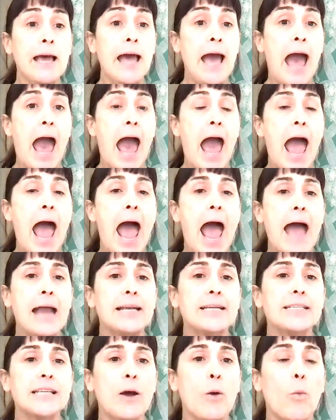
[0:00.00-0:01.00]

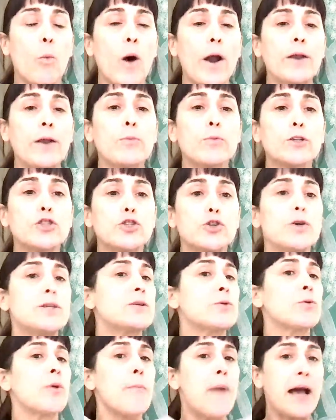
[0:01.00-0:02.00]
And what it will do is it
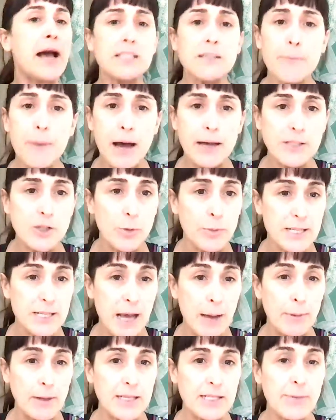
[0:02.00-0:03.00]
will maximize your
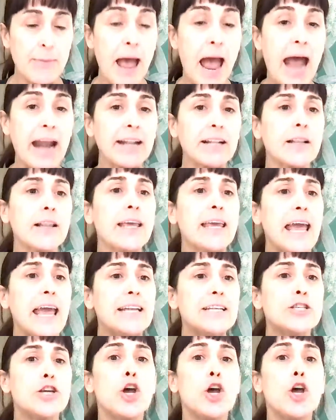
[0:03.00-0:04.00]
metabolism, and it'll
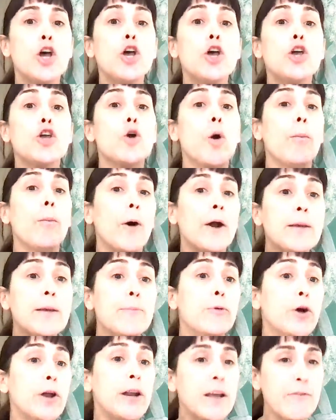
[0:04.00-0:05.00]
get your body
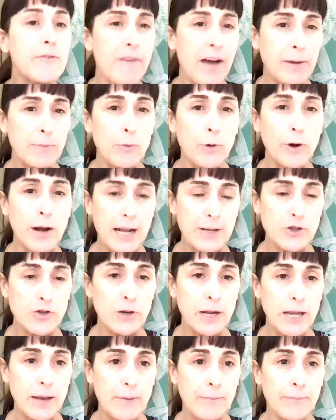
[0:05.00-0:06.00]
burning fat more
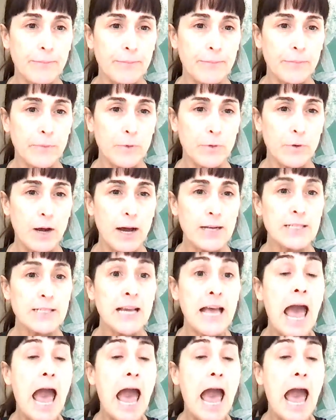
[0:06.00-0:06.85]
naturally, right?